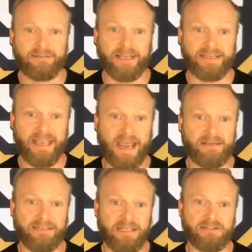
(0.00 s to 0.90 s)

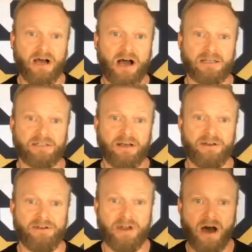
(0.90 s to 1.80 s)
can't detox
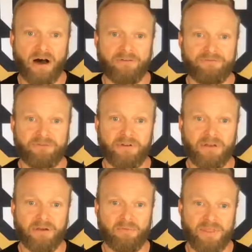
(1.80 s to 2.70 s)
enough
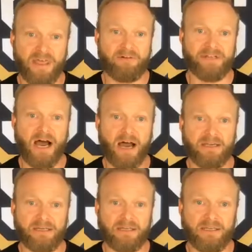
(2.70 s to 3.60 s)
without
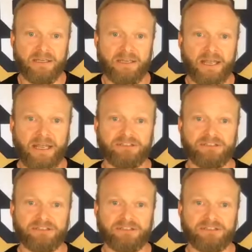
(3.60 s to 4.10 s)
dying. And